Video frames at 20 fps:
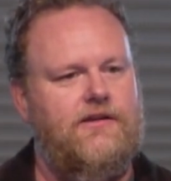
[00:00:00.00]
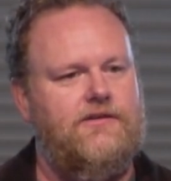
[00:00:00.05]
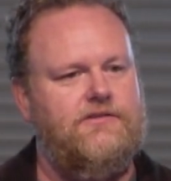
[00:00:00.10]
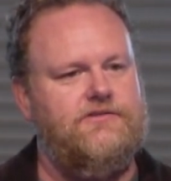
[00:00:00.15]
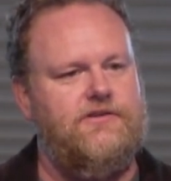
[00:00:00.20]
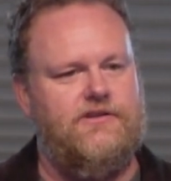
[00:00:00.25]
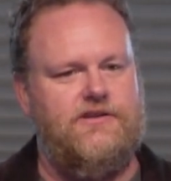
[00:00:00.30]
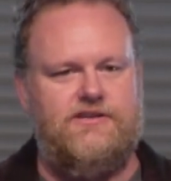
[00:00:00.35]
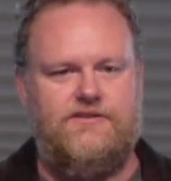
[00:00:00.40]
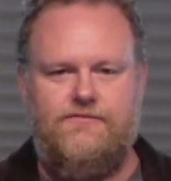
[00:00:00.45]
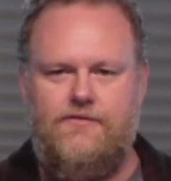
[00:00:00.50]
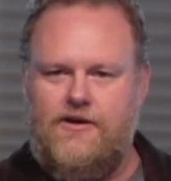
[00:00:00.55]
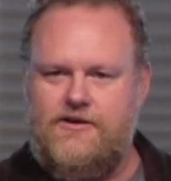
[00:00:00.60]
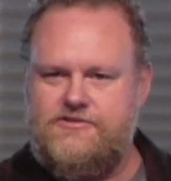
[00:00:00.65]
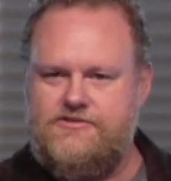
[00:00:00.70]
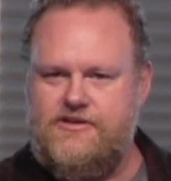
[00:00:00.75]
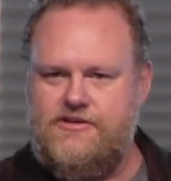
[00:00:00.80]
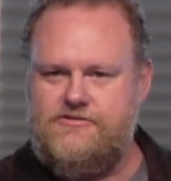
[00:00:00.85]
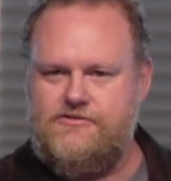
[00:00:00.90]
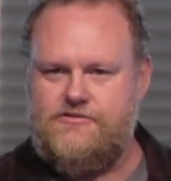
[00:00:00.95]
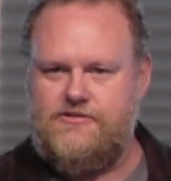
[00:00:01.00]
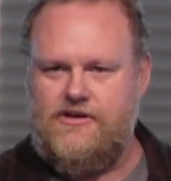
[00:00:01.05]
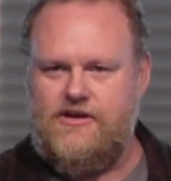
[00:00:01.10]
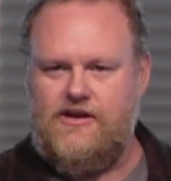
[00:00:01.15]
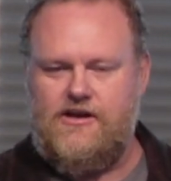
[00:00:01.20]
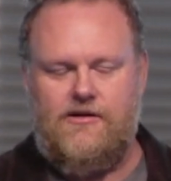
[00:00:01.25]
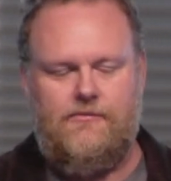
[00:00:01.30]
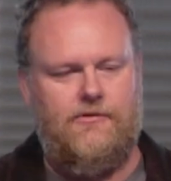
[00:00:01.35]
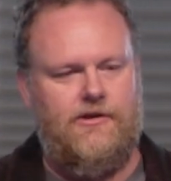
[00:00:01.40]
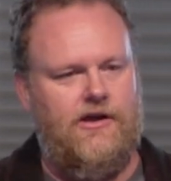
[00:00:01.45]
So these false teachers are going
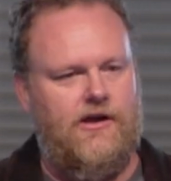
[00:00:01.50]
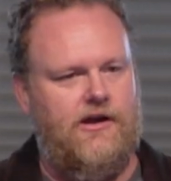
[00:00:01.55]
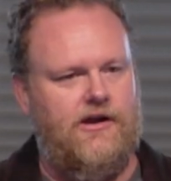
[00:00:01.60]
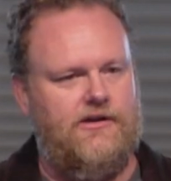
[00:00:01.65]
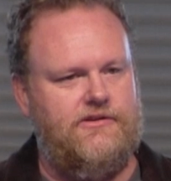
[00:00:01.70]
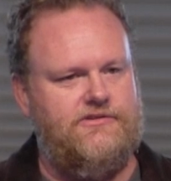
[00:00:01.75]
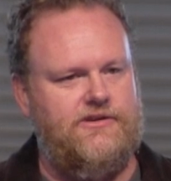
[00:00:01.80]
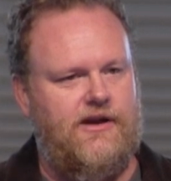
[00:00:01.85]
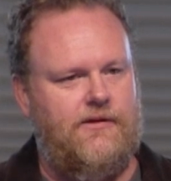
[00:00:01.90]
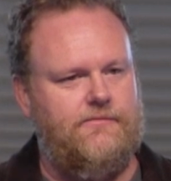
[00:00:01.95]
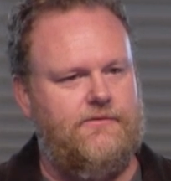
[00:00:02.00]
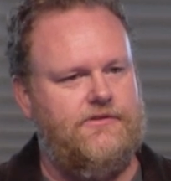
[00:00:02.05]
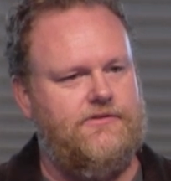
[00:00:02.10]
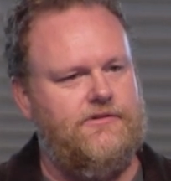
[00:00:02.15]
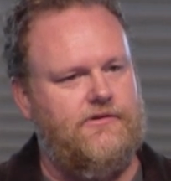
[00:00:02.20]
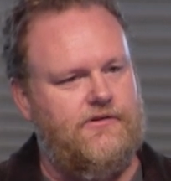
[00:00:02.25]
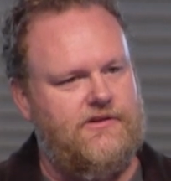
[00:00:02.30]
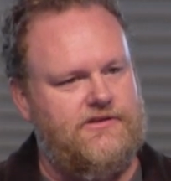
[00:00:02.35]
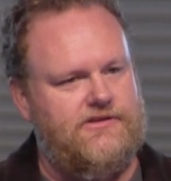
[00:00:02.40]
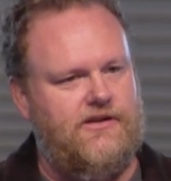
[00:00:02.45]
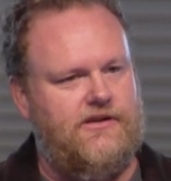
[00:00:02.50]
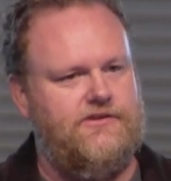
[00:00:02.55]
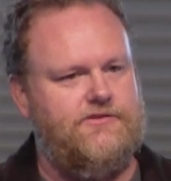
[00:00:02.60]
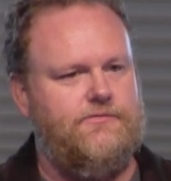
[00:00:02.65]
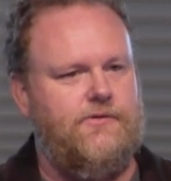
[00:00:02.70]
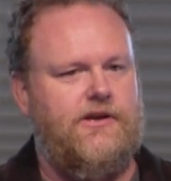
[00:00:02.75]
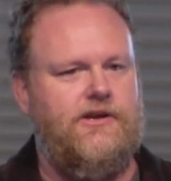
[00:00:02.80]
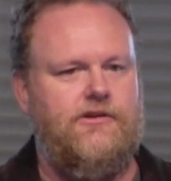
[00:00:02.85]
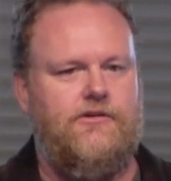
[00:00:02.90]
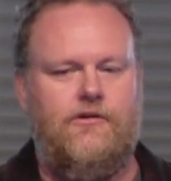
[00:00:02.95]
to come along in chapter 2 and tell us
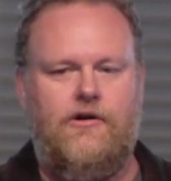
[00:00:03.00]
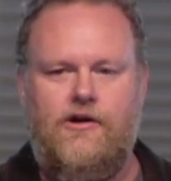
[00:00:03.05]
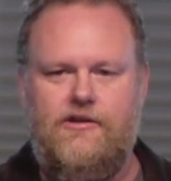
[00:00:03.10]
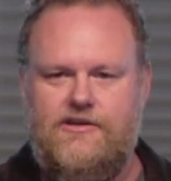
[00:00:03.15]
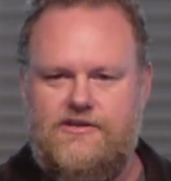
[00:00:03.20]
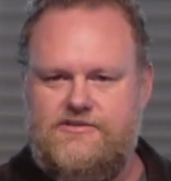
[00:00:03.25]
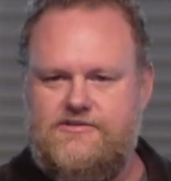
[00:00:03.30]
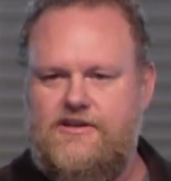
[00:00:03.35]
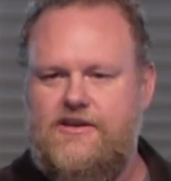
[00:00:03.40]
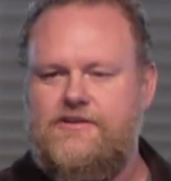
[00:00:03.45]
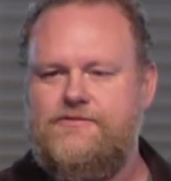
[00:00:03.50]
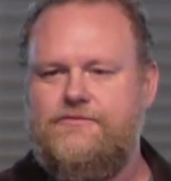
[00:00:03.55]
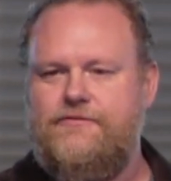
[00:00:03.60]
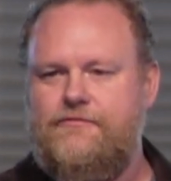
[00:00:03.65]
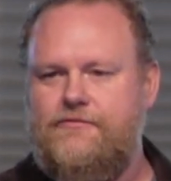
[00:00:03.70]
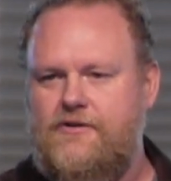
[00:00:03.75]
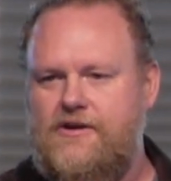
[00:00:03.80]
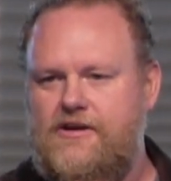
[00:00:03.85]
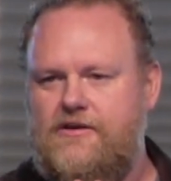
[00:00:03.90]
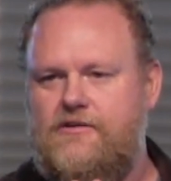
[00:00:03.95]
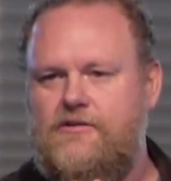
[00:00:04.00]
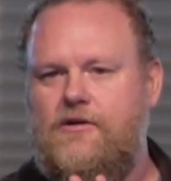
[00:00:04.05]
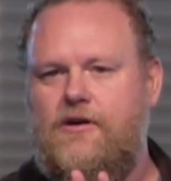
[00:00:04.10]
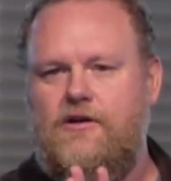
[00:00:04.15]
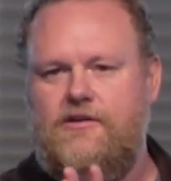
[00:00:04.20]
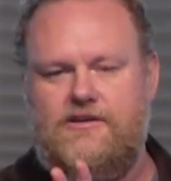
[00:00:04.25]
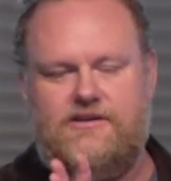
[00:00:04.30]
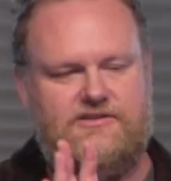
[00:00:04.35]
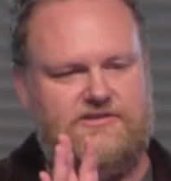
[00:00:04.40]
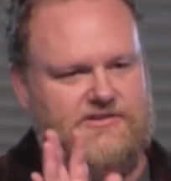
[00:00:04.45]
we can do all these things, we're free to do
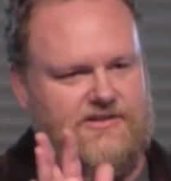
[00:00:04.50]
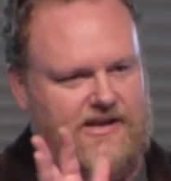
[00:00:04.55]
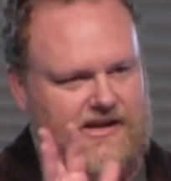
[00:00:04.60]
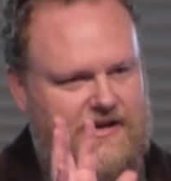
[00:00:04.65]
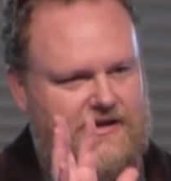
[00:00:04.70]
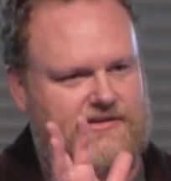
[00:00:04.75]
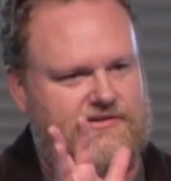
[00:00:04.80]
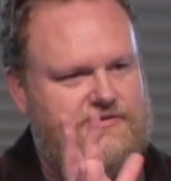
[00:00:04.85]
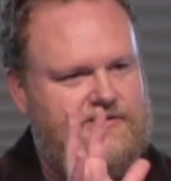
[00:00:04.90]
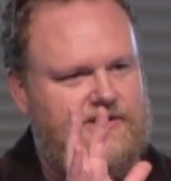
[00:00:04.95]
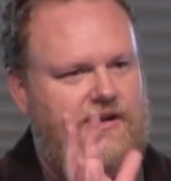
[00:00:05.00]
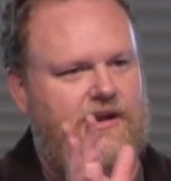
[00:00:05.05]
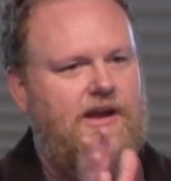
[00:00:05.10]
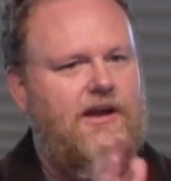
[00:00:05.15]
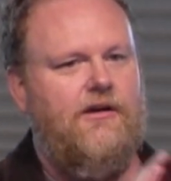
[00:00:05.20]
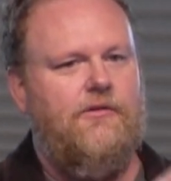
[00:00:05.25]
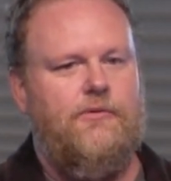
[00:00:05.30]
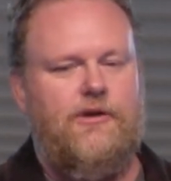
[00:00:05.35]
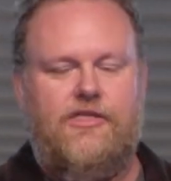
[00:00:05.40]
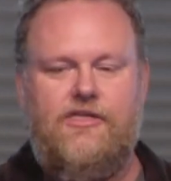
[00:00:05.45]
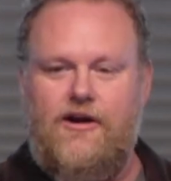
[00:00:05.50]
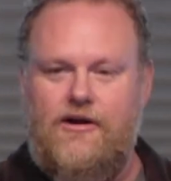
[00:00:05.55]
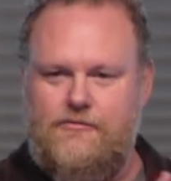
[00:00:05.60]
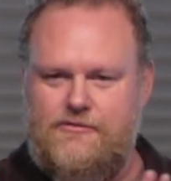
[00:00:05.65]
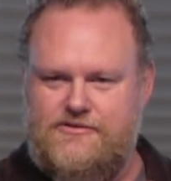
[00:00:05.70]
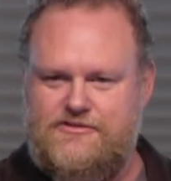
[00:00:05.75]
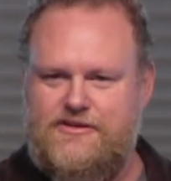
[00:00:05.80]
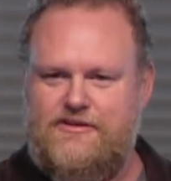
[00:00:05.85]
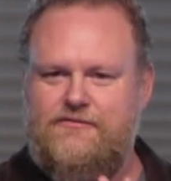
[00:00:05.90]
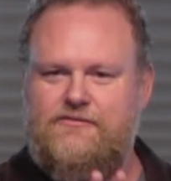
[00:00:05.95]
all these things we thought
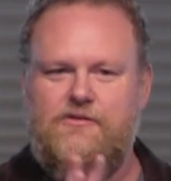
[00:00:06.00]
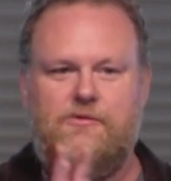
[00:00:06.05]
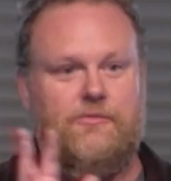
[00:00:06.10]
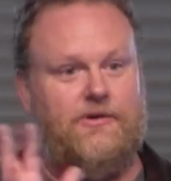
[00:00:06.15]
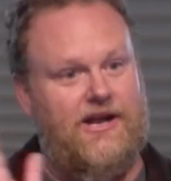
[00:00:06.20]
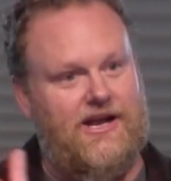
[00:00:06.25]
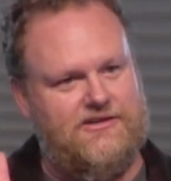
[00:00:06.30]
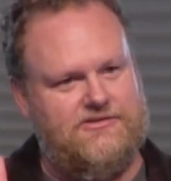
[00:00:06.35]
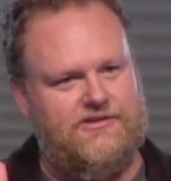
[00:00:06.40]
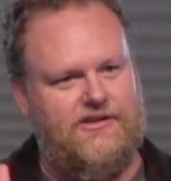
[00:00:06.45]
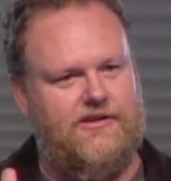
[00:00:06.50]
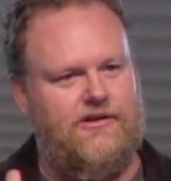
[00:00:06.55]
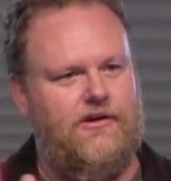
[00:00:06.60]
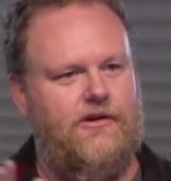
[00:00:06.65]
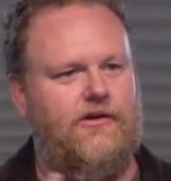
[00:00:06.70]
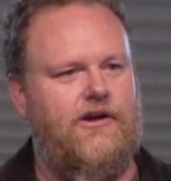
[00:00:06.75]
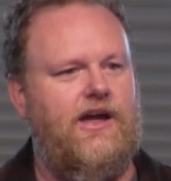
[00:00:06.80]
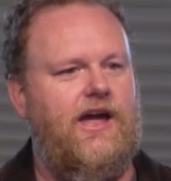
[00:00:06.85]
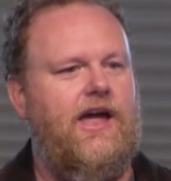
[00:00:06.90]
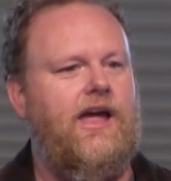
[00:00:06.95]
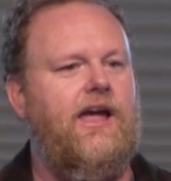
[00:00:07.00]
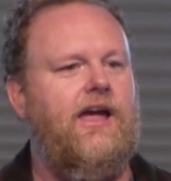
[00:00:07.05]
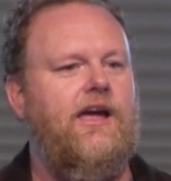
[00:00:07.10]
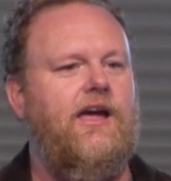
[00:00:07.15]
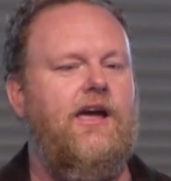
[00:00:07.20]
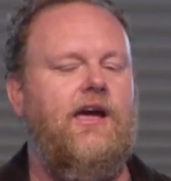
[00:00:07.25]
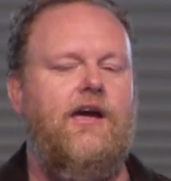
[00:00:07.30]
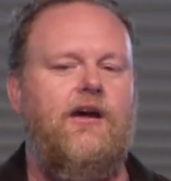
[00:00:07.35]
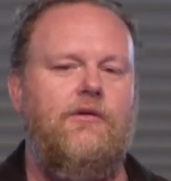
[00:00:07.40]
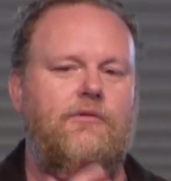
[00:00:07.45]
were sinful, but actually they're
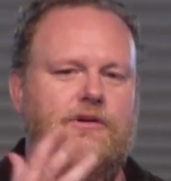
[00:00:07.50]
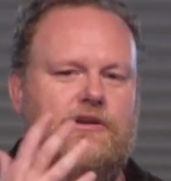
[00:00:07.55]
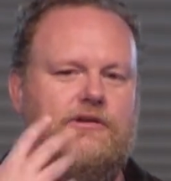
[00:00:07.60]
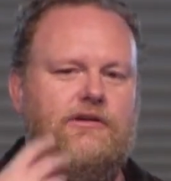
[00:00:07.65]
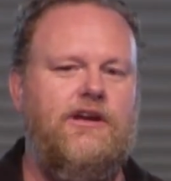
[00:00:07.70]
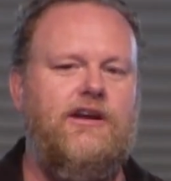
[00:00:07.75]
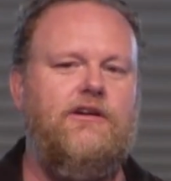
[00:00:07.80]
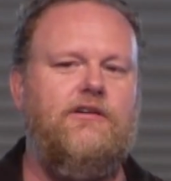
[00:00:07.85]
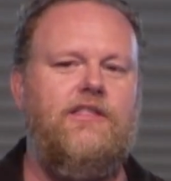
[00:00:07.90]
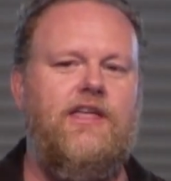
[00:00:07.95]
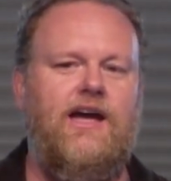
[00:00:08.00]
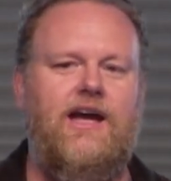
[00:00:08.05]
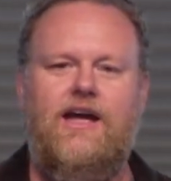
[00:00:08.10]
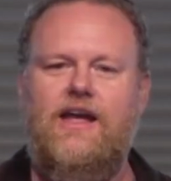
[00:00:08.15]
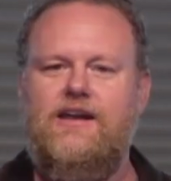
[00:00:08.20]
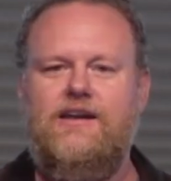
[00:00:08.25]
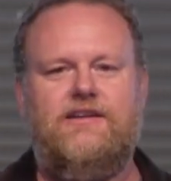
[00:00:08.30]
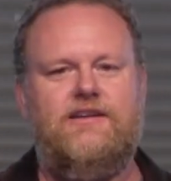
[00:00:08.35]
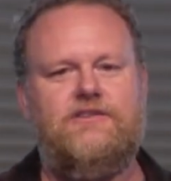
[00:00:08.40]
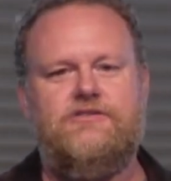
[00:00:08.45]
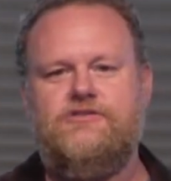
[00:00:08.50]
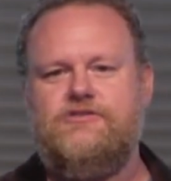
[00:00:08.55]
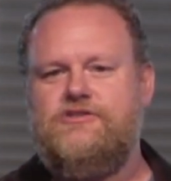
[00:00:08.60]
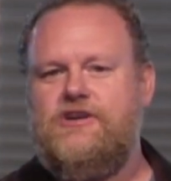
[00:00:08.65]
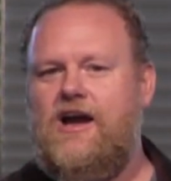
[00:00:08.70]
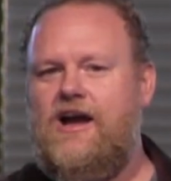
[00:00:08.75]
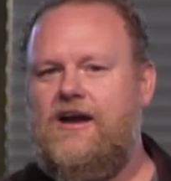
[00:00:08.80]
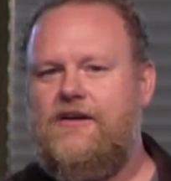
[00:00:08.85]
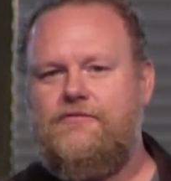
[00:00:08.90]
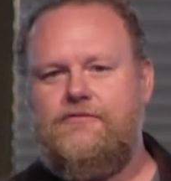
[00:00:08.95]
okay. Well, you hear that and it doesn't
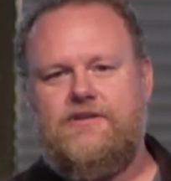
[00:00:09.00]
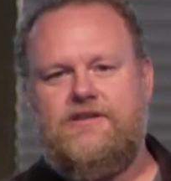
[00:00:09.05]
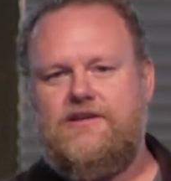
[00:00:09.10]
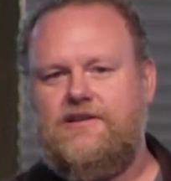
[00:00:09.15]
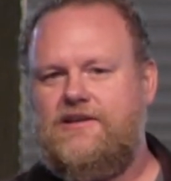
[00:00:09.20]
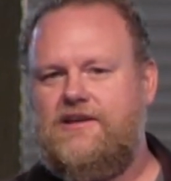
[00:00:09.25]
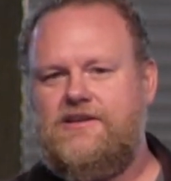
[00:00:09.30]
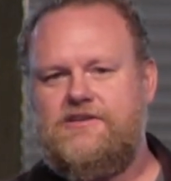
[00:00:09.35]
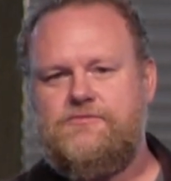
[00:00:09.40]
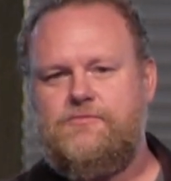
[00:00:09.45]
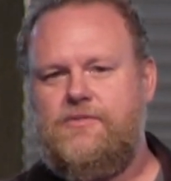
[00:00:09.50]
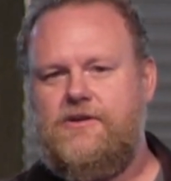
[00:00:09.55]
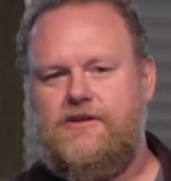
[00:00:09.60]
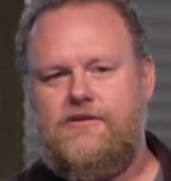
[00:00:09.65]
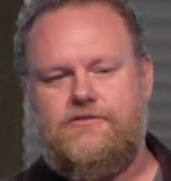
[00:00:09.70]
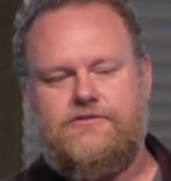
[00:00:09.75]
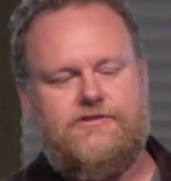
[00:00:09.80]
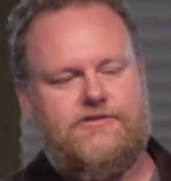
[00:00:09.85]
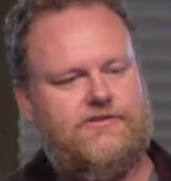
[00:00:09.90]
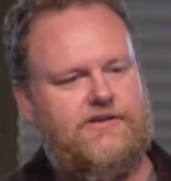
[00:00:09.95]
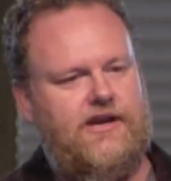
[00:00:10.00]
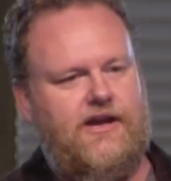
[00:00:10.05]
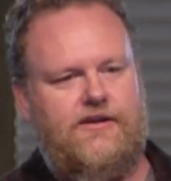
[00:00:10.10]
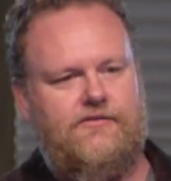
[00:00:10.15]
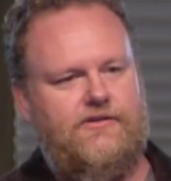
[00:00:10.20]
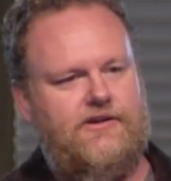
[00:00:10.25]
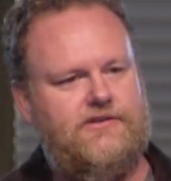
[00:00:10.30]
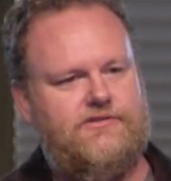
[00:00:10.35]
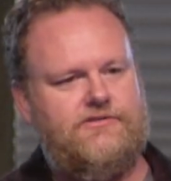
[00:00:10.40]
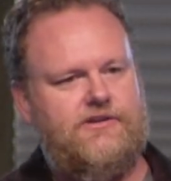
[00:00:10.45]
jive with the list Peter just
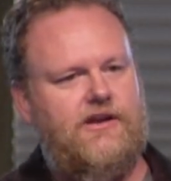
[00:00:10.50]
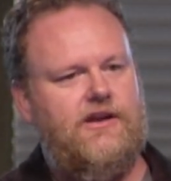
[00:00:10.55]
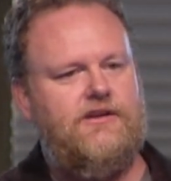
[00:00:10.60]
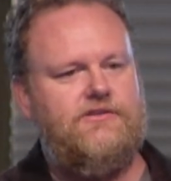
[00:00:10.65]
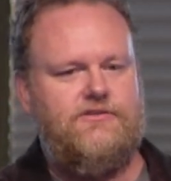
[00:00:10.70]
gave us.